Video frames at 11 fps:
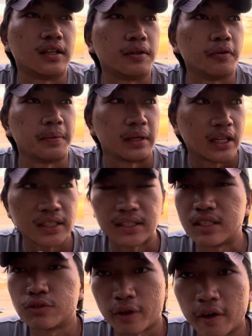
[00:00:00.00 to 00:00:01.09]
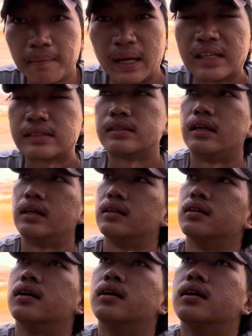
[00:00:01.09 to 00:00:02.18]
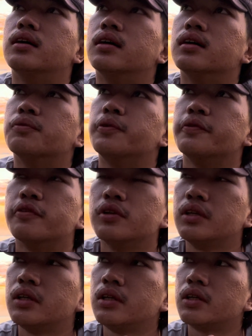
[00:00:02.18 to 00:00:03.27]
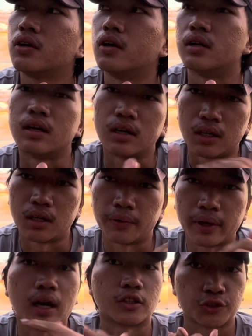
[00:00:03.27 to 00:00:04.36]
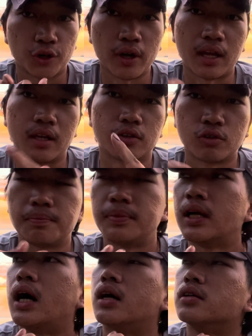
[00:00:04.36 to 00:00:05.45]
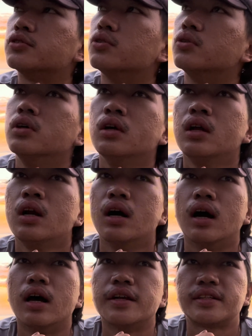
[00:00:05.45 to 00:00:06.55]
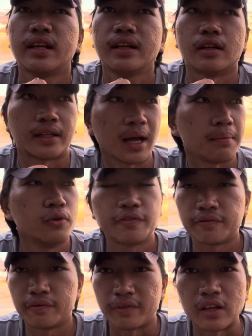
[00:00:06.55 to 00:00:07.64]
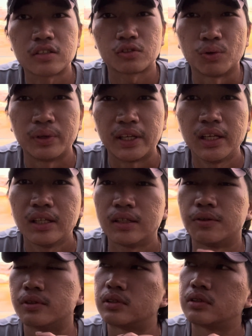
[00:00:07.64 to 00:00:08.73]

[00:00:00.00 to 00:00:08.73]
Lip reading: we've been here since 12 plus, and we've only got one angzor and a grouper lah. So I think the tide moved very slowly. It was